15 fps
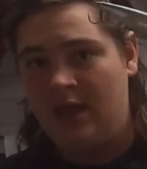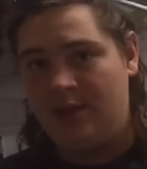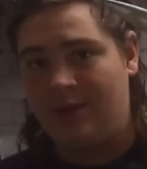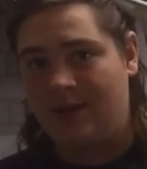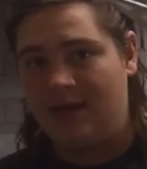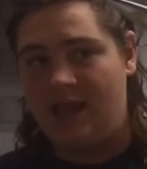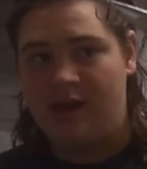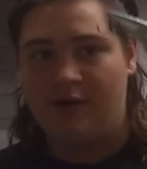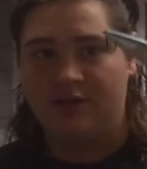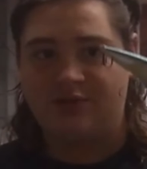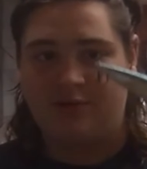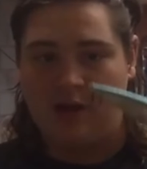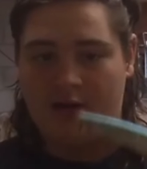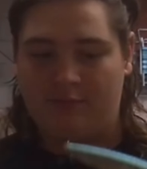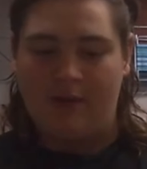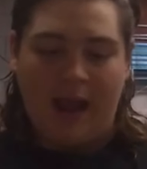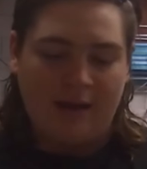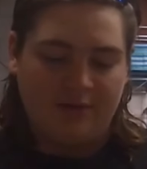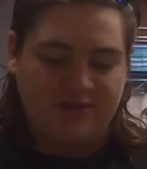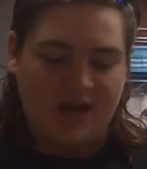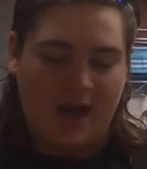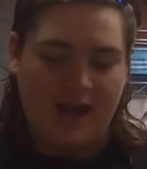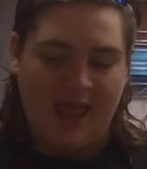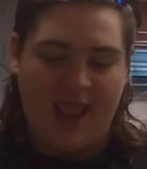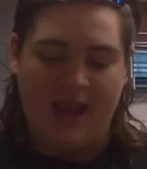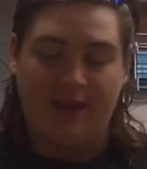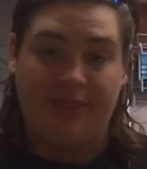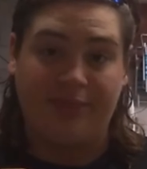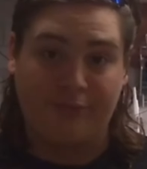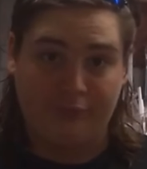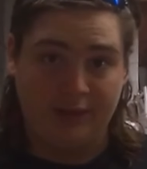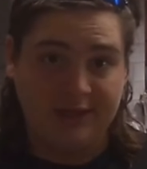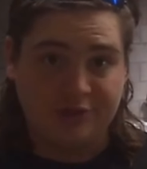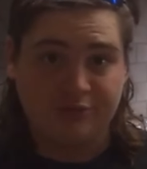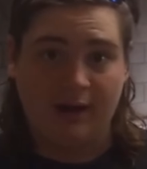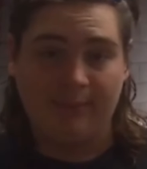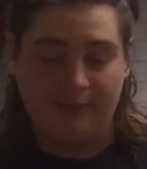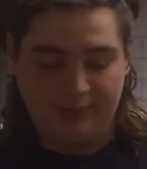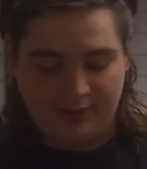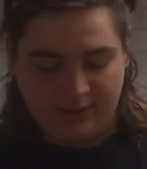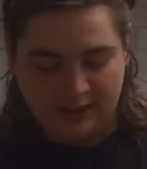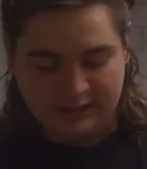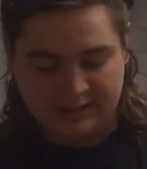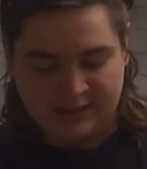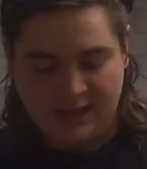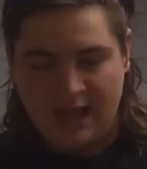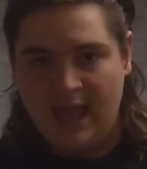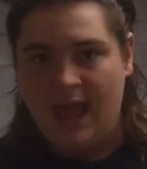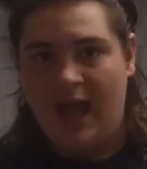you can hear it's got rattles on it and 3 treble hooks.